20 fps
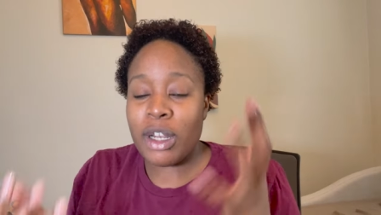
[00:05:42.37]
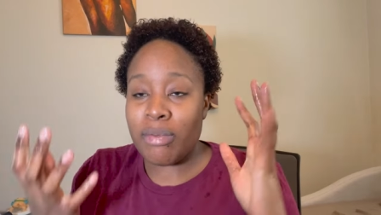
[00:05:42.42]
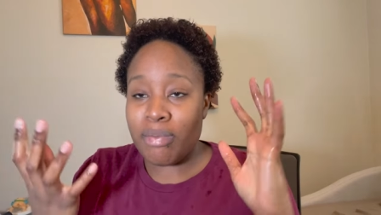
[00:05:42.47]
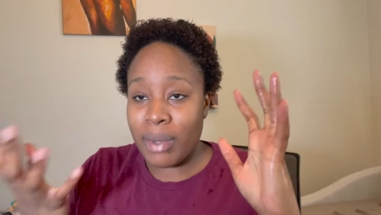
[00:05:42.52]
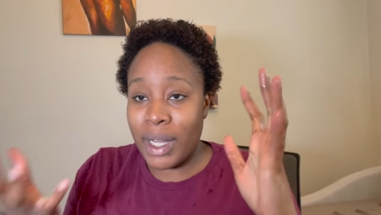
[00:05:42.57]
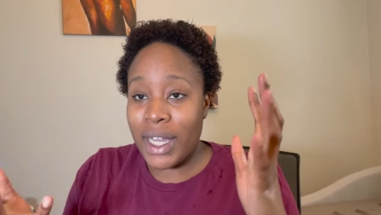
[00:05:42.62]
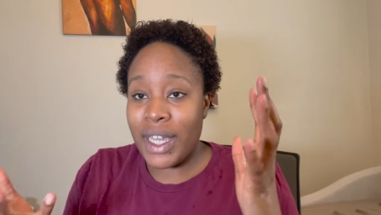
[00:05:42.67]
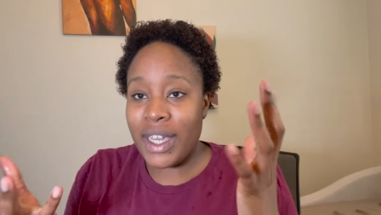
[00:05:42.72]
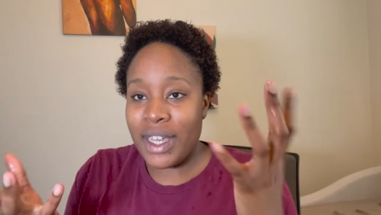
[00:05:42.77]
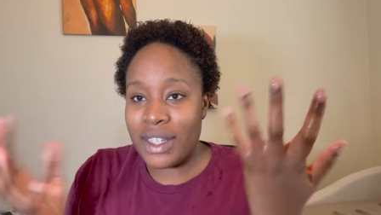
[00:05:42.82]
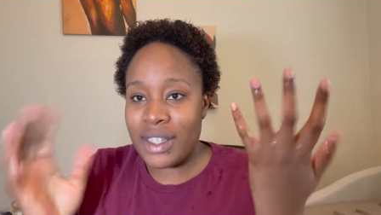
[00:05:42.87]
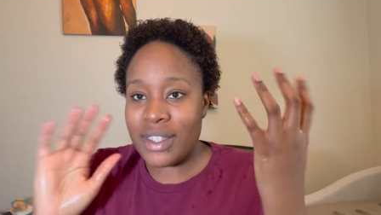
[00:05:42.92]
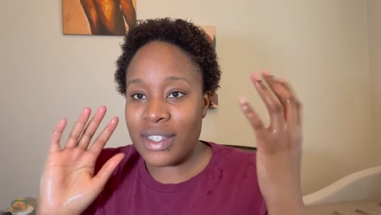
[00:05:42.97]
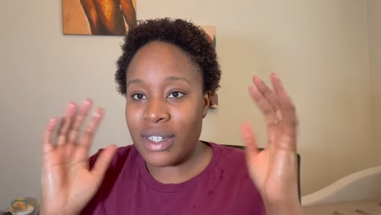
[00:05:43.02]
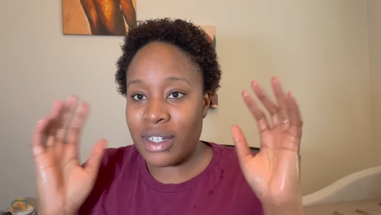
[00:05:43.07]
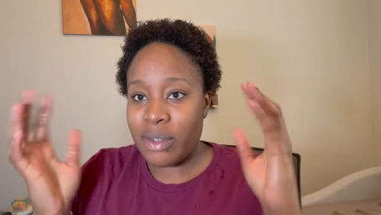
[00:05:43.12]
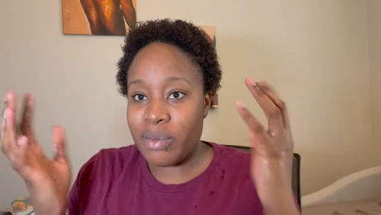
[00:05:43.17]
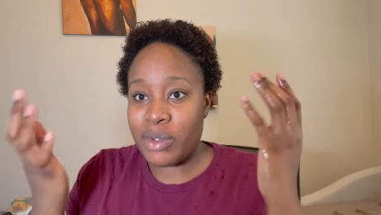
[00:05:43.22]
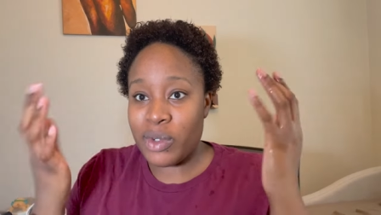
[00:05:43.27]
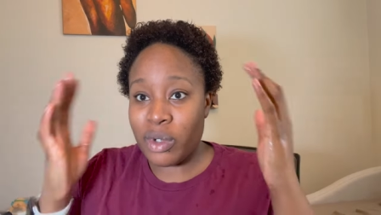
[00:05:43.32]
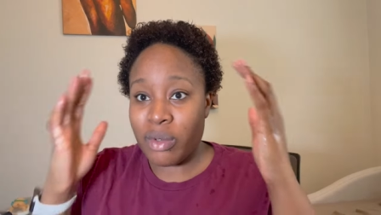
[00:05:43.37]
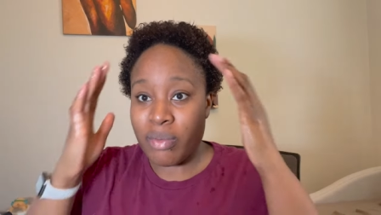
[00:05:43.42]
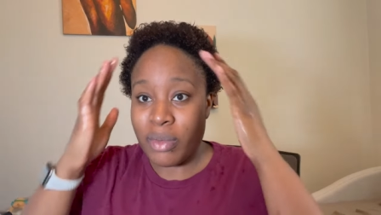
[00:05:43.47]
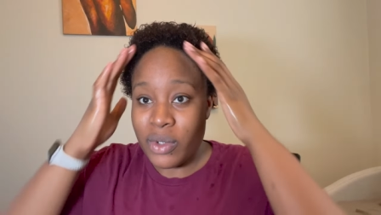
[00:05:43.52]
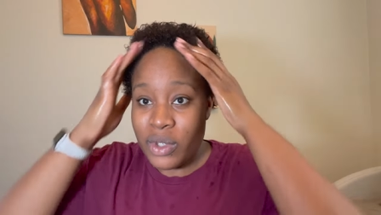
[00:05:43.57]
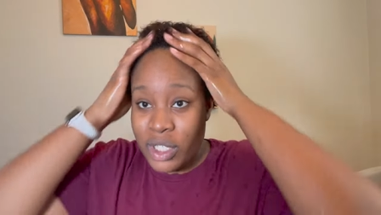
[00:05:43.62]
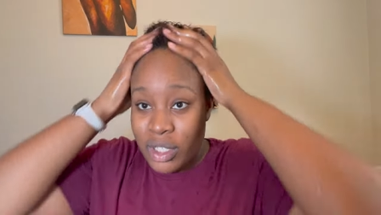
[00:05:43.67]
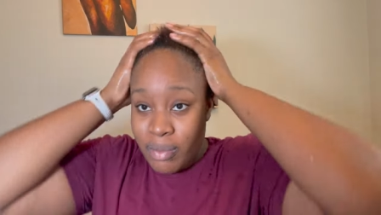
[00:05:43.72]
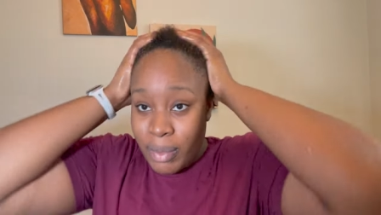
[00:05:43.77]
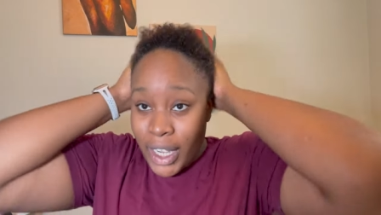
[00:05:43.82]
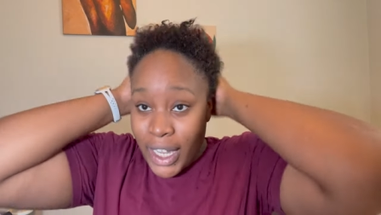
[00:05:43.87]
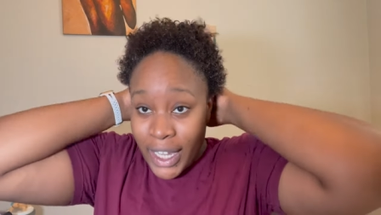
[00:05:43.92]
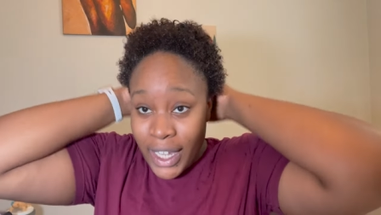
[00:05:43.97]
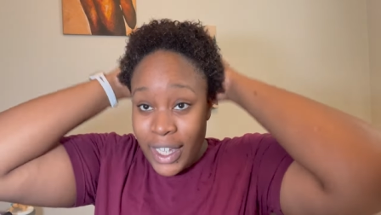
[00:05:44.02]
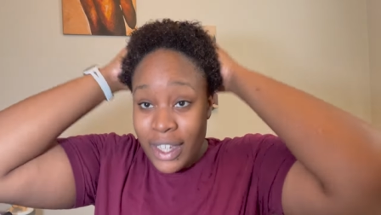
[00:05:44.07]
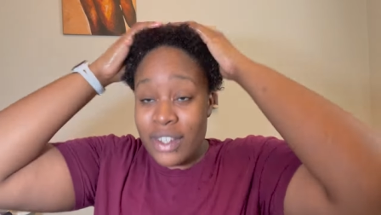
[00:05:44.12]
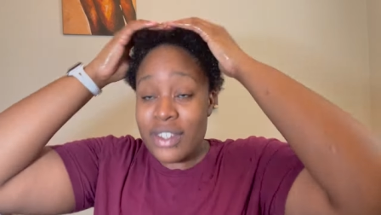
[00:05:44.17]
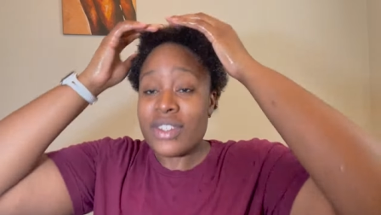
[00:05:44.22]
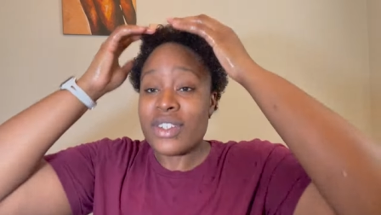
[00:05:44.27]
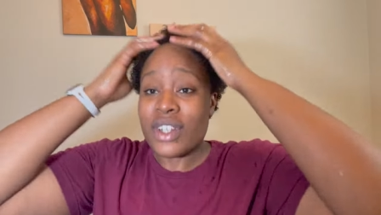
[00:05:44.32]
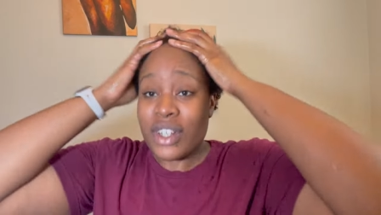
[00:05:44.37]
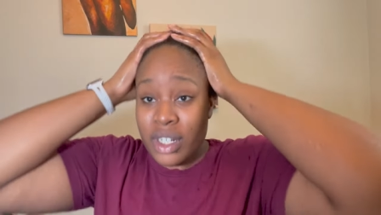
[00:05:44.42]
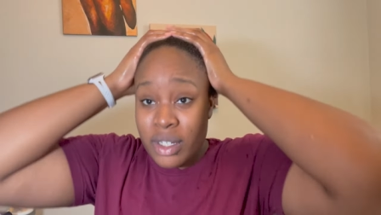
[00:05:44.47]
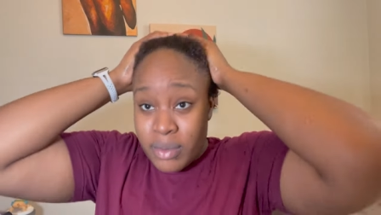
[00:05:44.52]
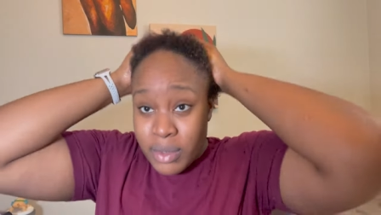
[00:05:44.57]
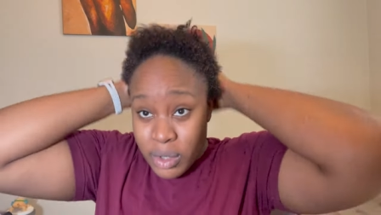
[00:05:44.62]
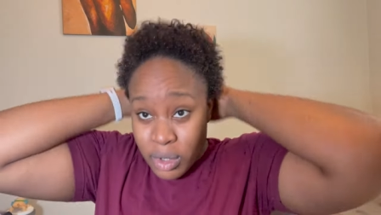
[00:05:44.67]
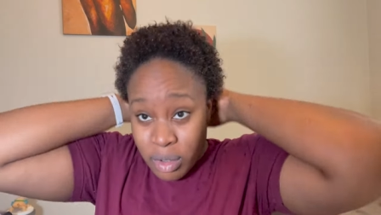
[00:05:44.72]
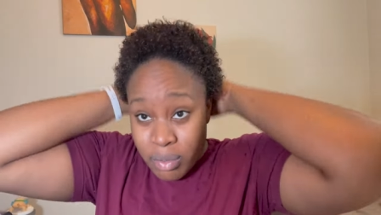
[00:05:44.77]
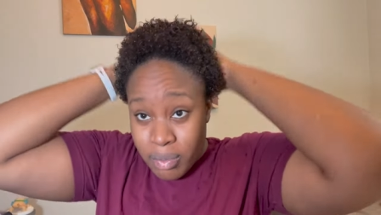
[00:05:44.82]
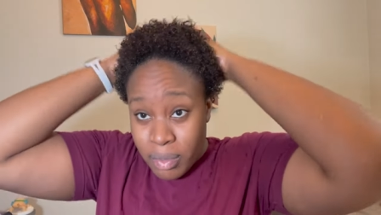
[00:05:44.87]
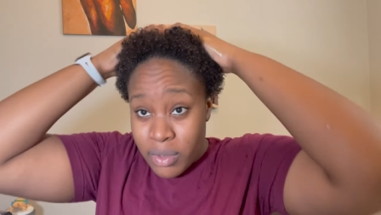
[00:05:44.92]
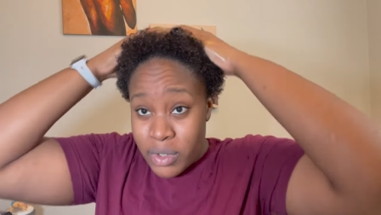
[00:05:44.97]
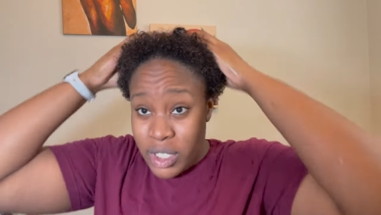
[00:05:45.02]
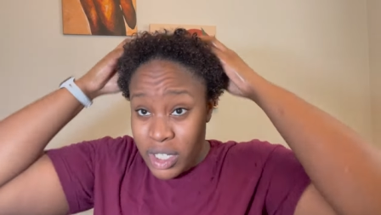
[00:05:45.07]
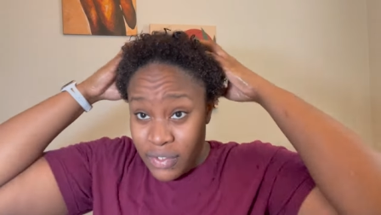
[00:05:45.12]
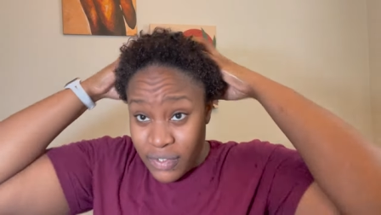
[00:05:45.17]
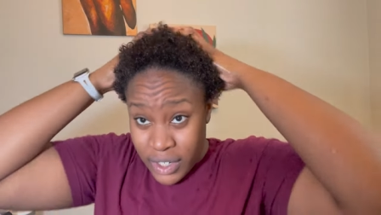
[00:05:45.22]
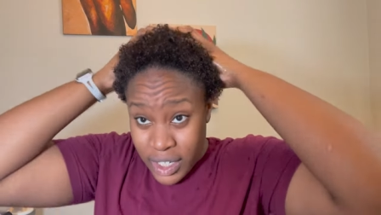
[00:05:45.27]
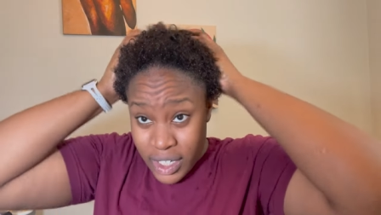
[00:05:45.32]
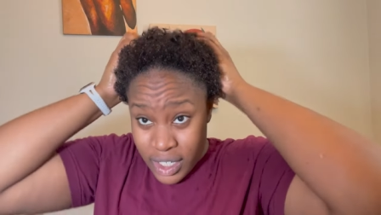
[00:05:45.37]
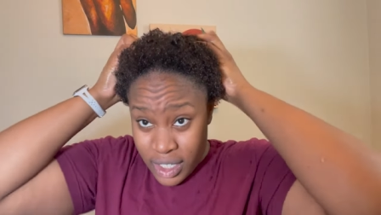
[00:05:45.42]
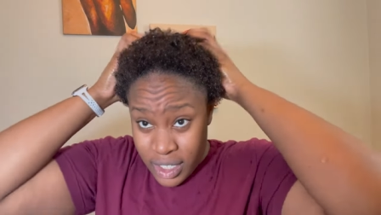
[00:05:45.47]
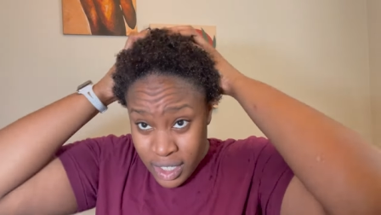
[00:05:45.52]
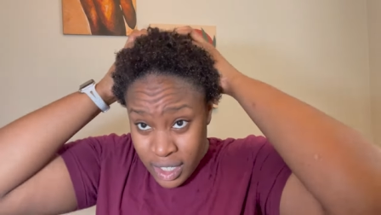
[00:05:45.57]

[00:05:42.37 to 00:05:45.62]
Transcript: My hands are gonna absorb most of it.